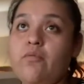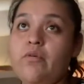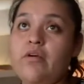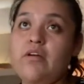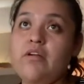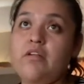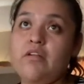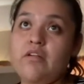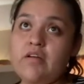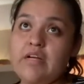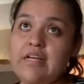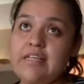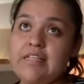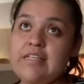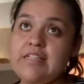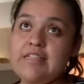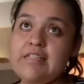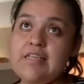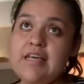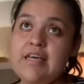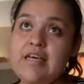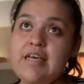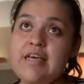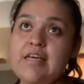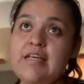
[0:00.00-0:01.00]
We're gonna look at the
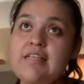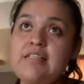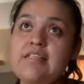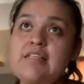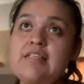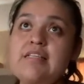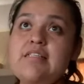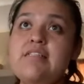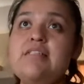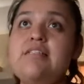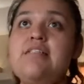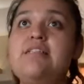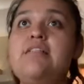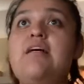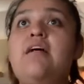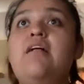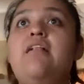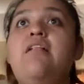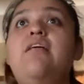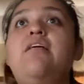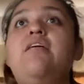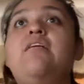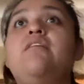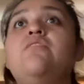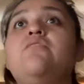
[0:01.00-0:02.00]
text, and it's
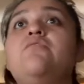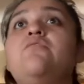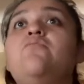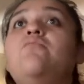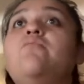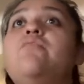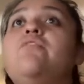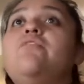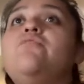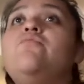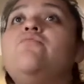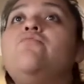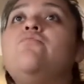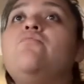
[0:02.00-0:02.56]
telling us what is